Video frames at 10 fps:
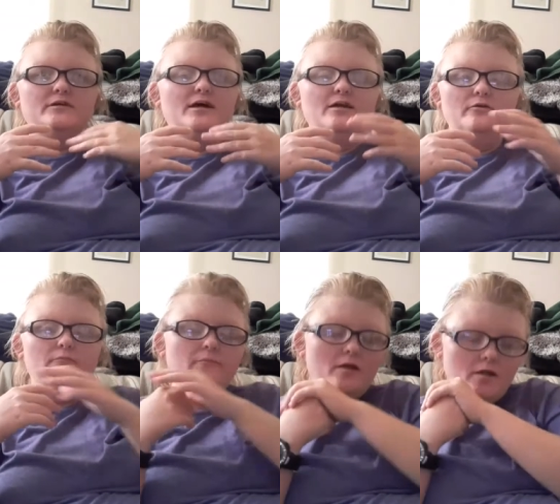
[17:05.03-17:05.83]
like, I don't
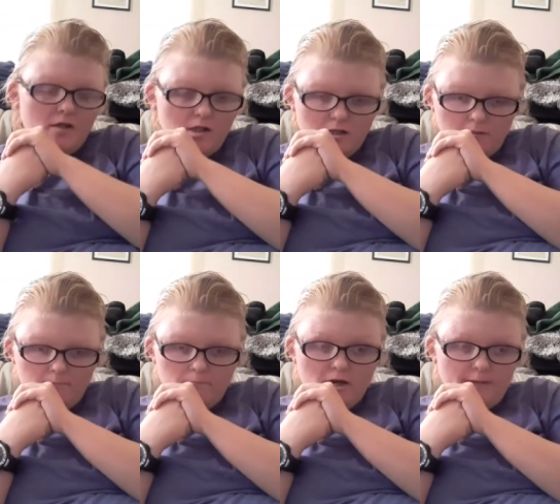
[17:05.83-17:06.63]
know.
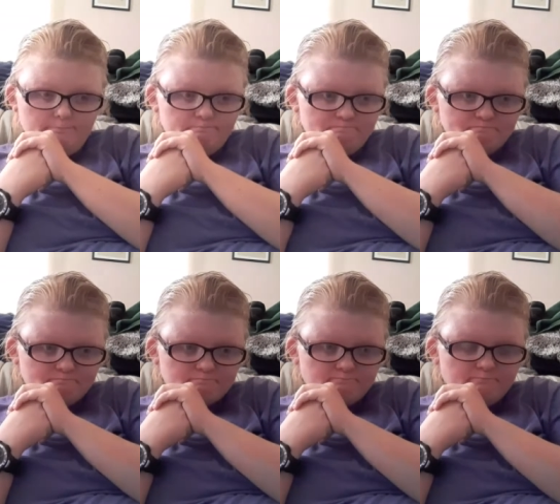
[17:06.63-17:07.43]
But
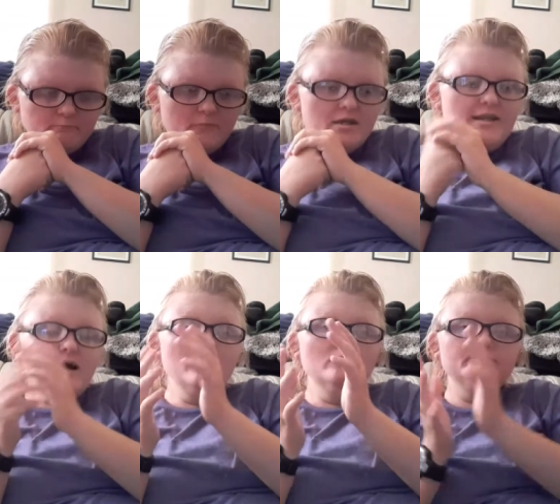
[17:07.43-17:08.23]

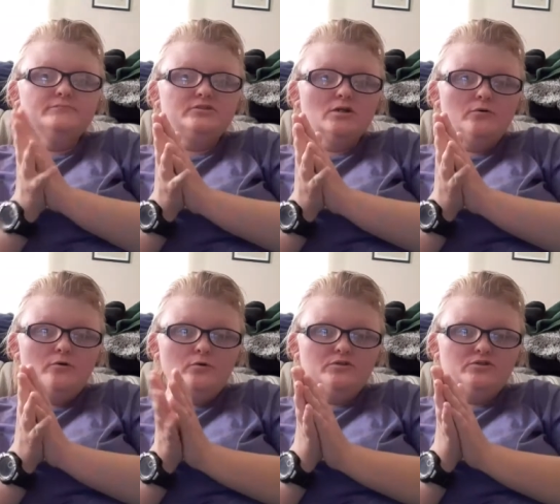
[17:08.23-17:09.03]
now
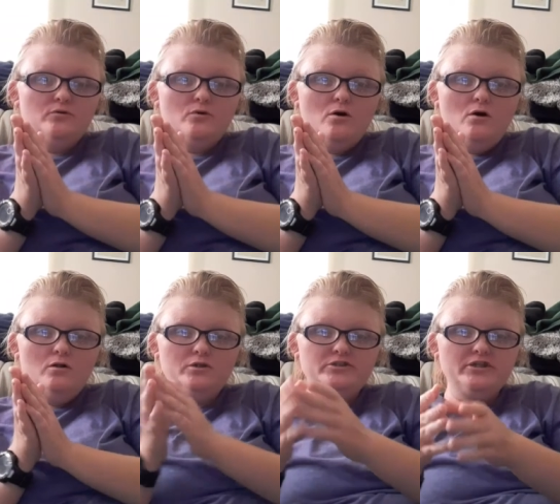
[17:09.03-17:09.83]
Saru and
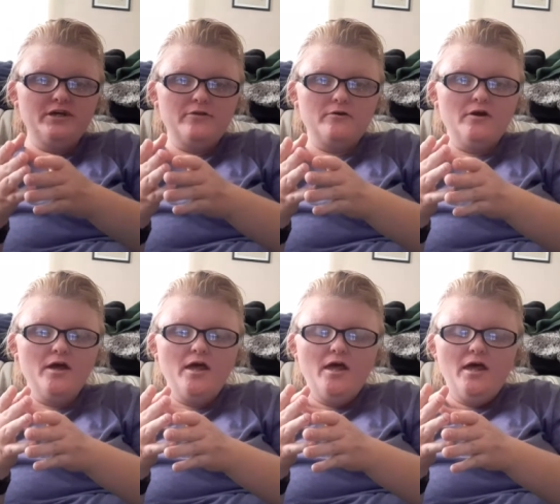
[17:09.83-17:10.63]
Su'Kal are
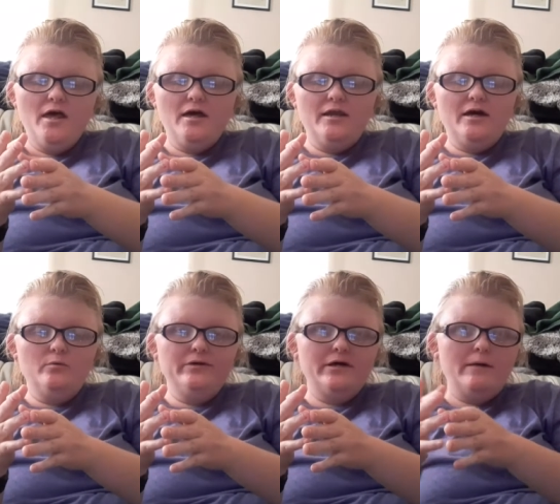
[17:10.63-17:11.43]
together. And
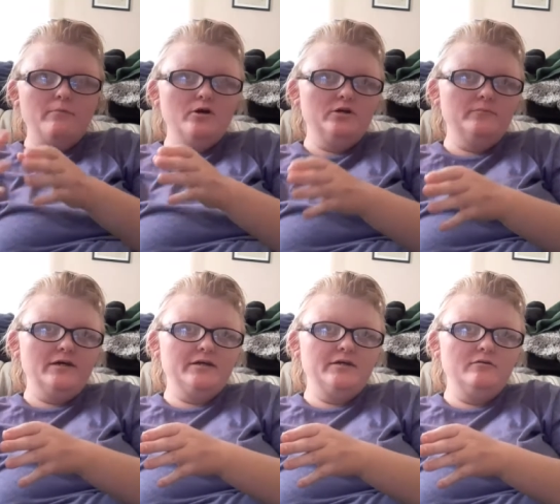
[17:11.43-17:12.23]
now we got Burnham
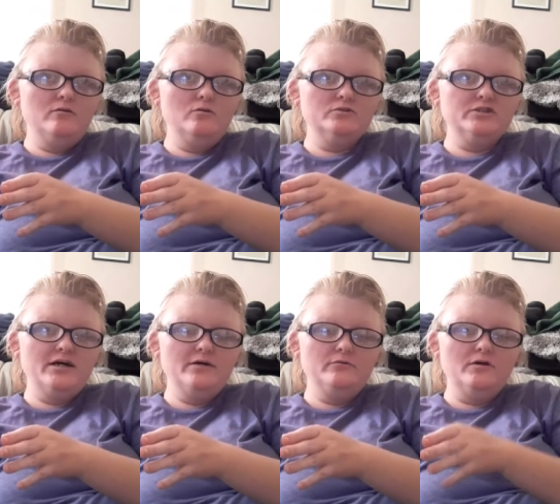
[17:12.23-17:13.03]
that killed
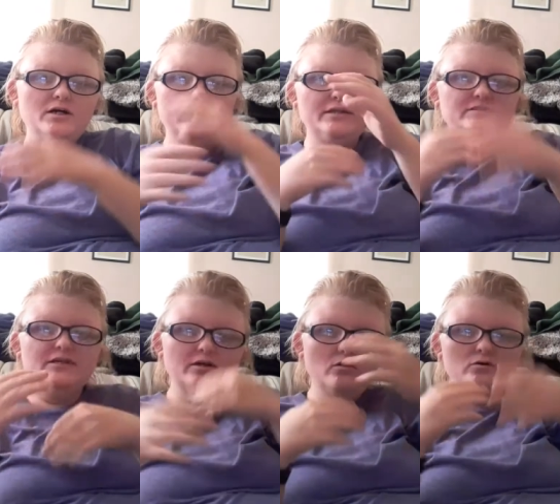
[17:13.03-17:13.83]
Osira, and it's
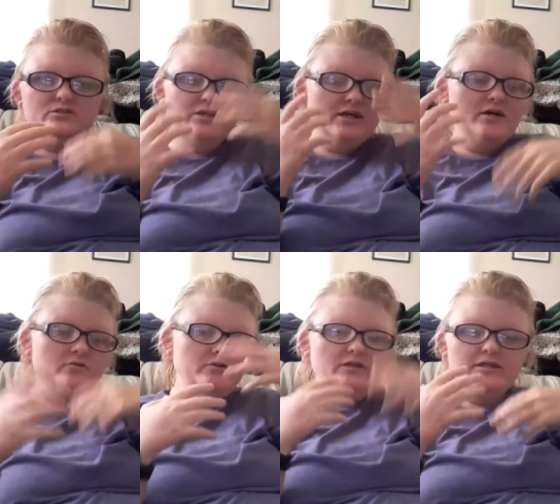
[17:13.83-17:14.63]
like all
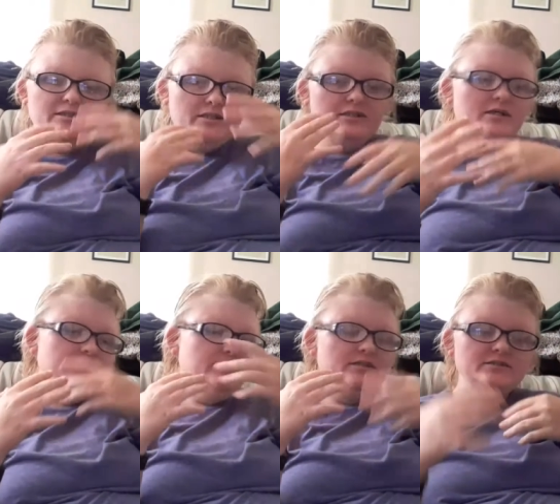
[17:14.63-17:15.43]
together. Like they,
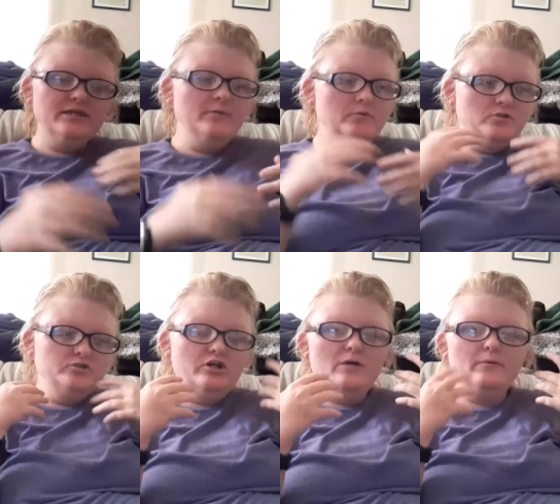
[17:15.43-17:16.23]
they did a damn
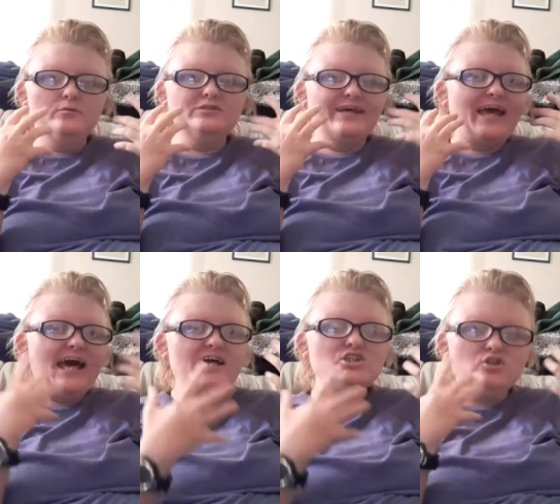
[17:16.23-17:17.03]
good job. It was like
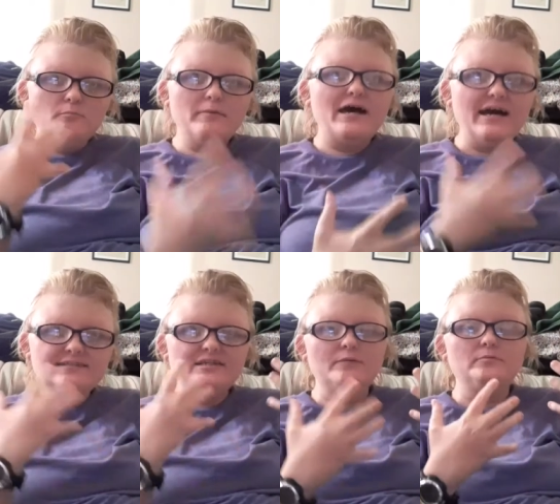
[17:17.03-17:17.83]
action
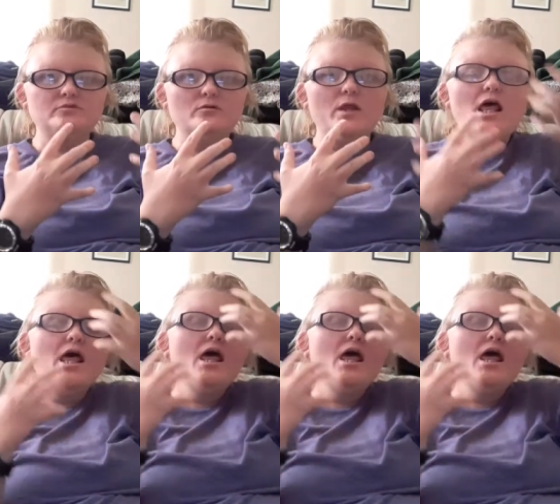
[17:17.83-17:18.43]
packed episode.